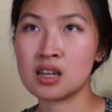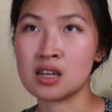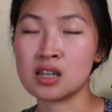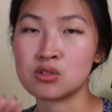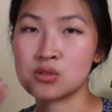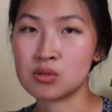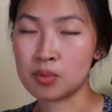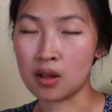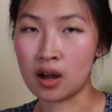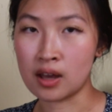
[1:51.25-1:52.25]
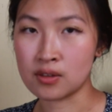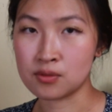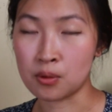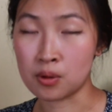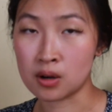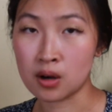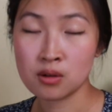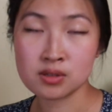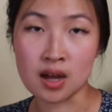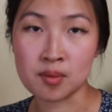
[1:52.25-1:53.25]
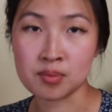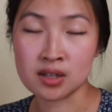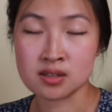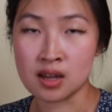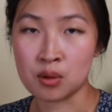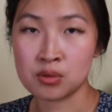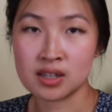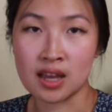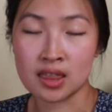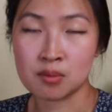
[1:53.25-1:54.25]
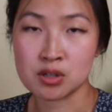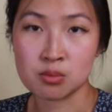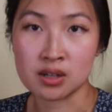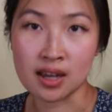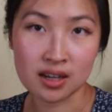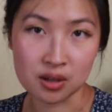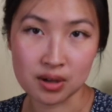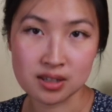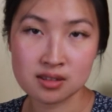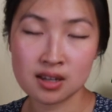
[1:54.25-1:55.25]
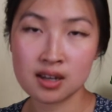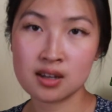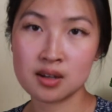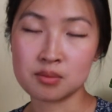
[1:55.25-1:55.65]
I didn't need to apply for OSAP because I wouldn't get that much money anyways.